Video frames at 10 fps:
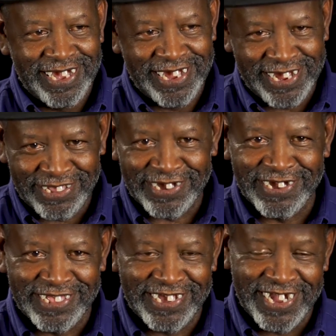that's a
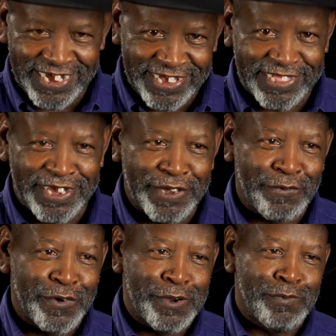good thing. I say thank you
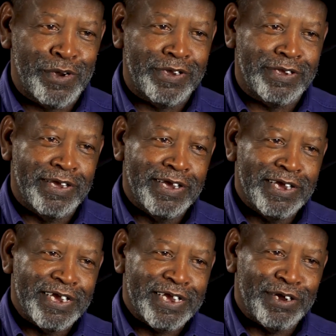very much,
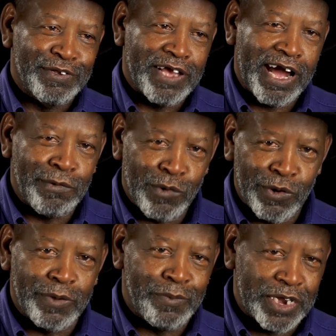because I
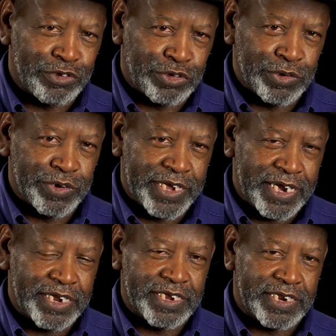want to make sure they
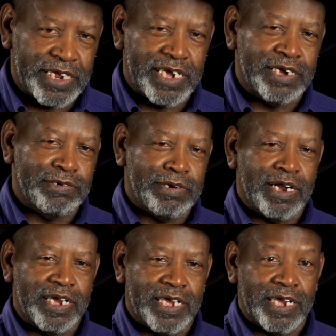understand who
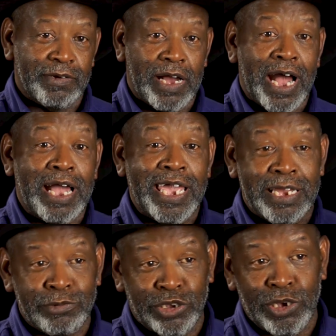I am. I
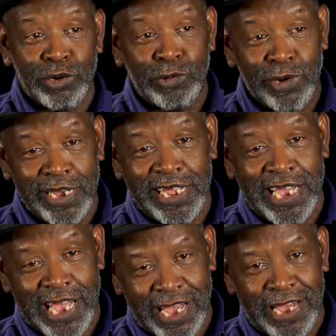am Joe
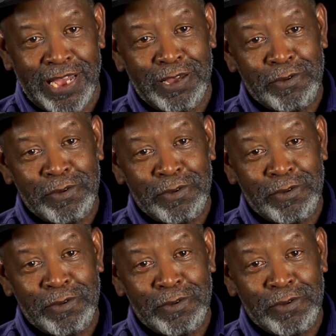Willie High